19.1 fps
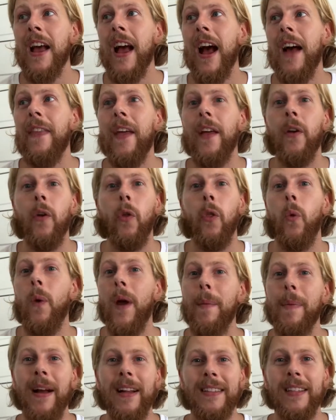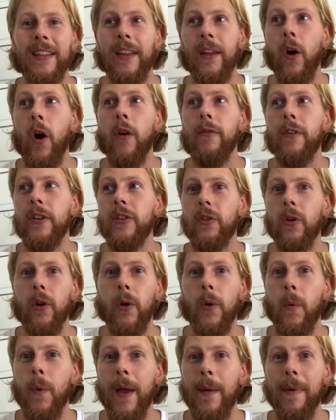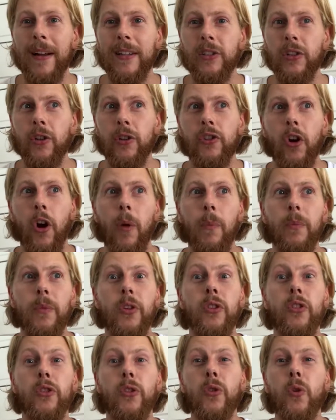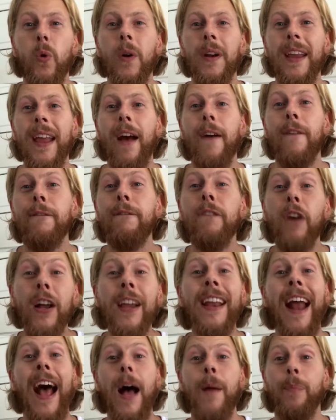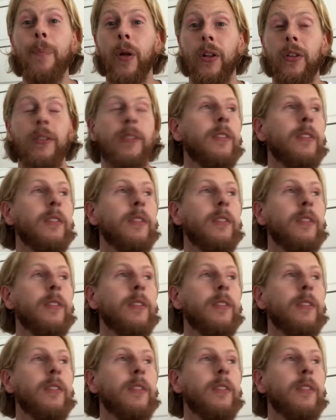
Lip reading: and then on the way back to the office or the way back to your job, you go and get a fucking apple.